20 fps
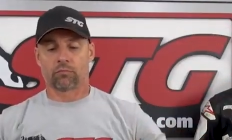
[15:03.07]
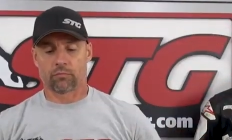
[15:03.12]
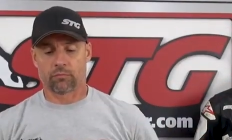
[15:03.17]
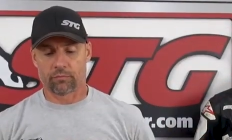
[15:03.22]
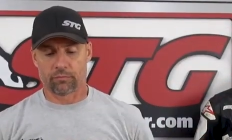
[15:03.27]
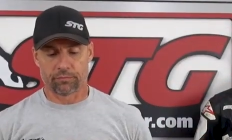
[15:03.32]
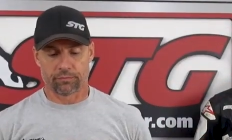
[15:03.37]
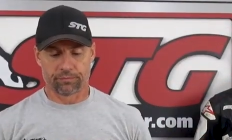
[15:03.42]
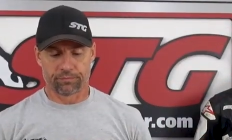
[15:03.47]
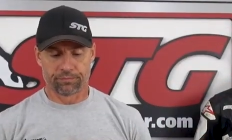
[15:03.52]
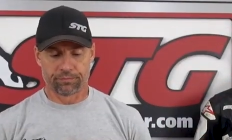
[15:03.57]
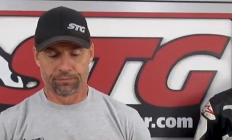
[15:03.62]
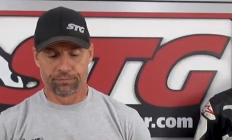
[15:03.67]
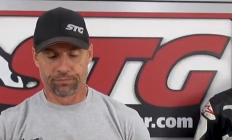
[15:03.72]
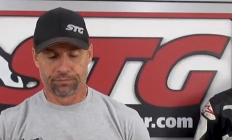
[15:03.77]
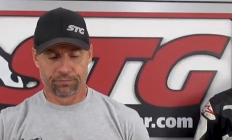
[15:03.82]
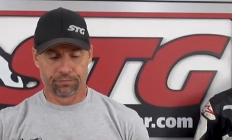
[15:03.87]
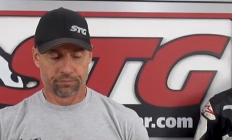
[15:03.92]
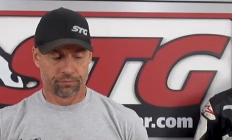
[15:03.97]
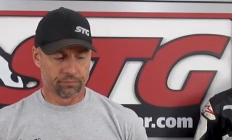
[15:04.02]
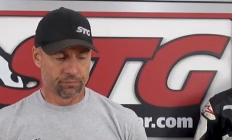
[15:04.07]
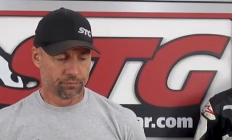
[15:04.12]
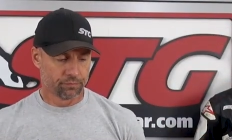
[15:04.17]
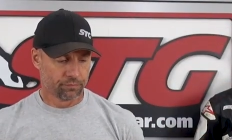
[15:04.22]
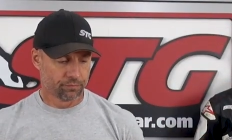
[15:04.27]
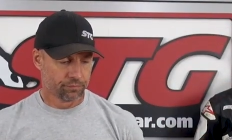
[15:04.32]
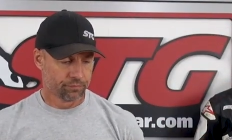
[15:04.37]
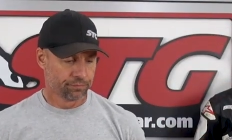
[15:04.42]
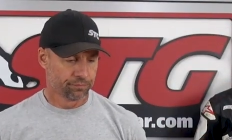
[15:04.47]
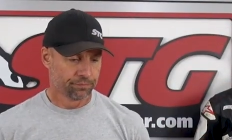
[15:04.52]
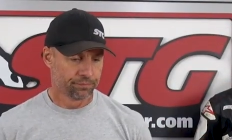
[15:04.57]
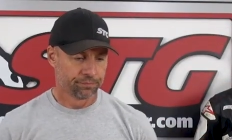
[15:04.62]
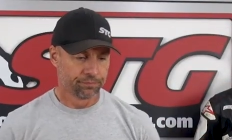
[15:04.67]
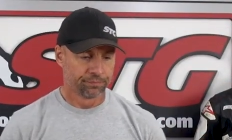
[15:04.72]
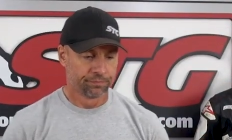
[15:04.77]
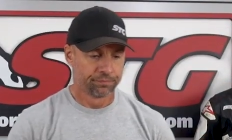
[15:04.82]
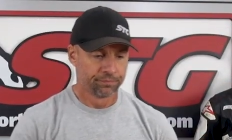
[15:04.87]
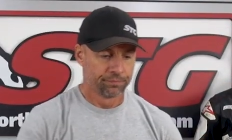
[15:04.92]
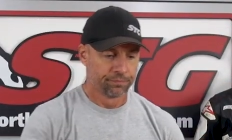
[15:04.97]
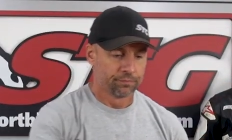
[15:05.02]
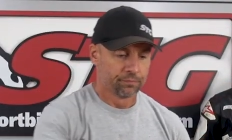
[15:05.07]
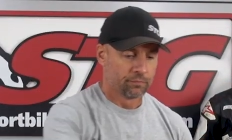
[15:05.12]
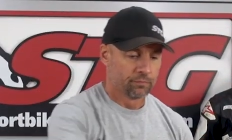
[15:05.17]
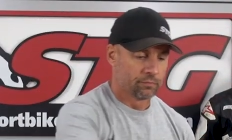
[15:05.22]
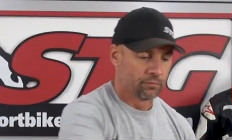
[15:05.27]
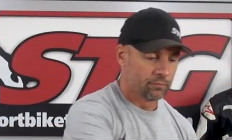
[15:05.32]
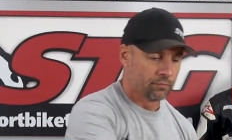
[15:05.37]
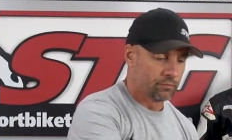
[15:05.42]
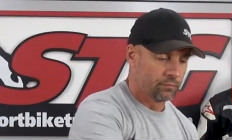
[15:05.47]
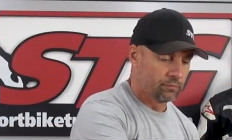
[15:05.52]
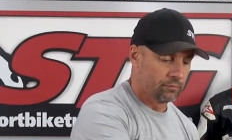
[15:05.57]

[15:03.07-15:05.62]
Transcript: No one is speaking in this clip.